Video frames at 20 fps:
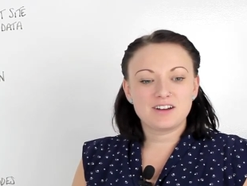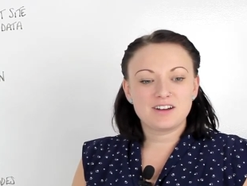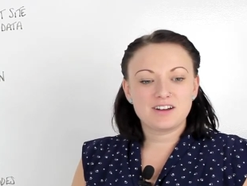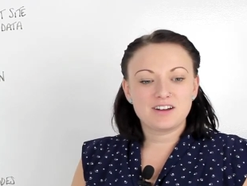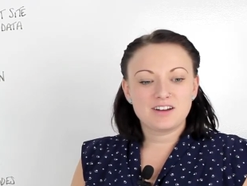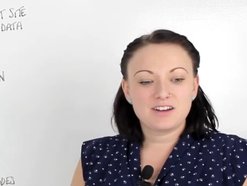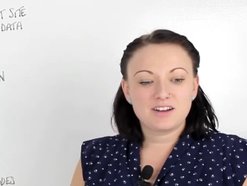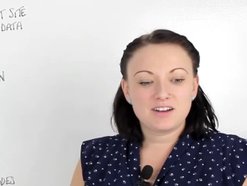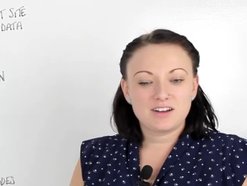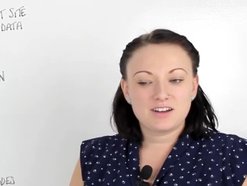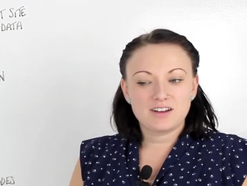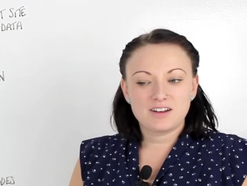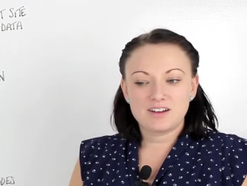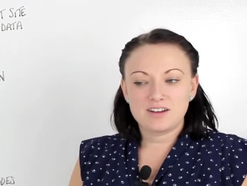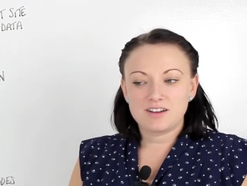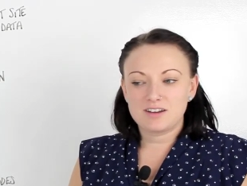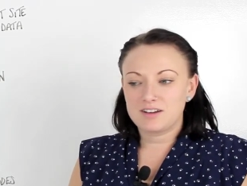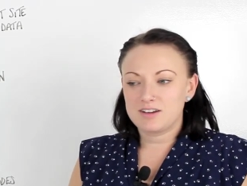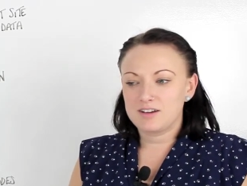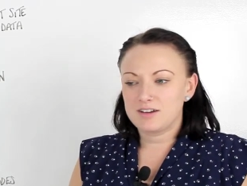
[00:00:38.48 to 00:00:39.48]

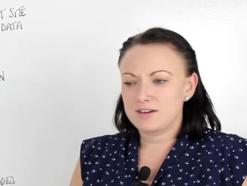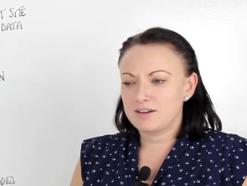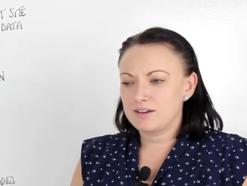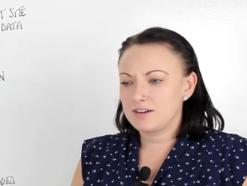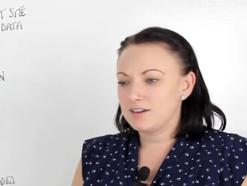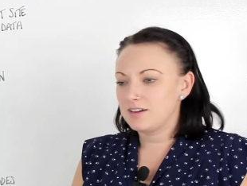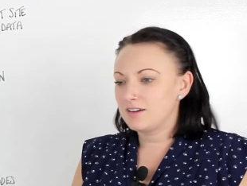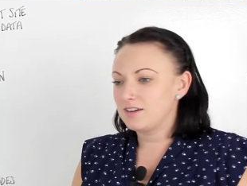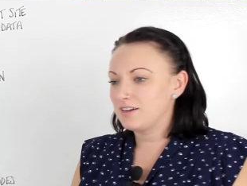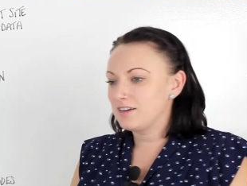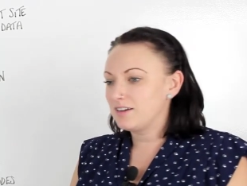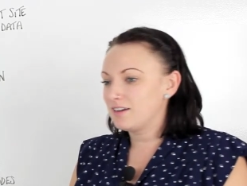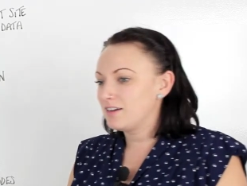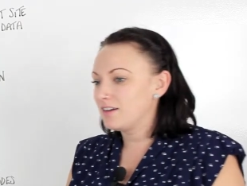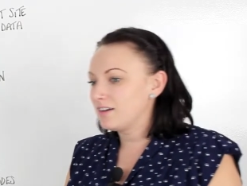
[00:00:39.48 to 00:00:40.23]
Nothing is said.